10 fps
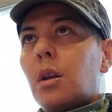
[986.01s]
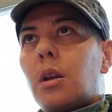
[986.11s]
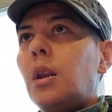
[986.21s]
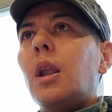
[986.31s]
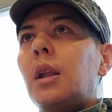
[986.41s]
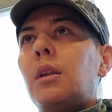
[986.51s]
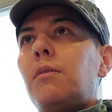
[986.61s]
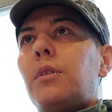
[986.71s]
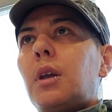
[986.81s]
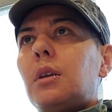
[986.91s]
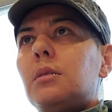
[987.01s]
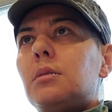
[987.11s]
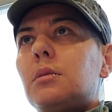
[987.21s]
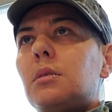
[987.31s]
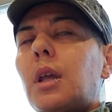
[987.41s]
None of
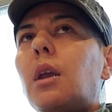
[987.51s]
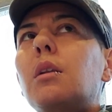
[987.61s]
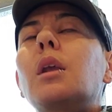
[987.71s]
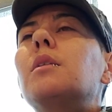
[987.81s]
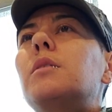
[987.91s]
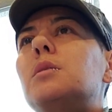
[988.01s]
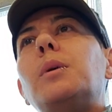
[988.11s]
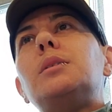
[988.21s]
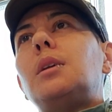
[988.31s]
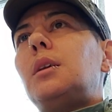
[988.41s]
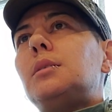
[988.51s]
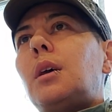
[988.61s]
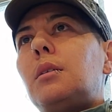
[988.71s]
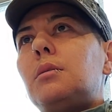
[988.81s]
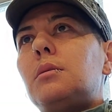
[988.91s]
this makes any
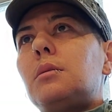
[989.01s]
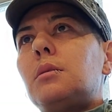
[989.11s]
sense.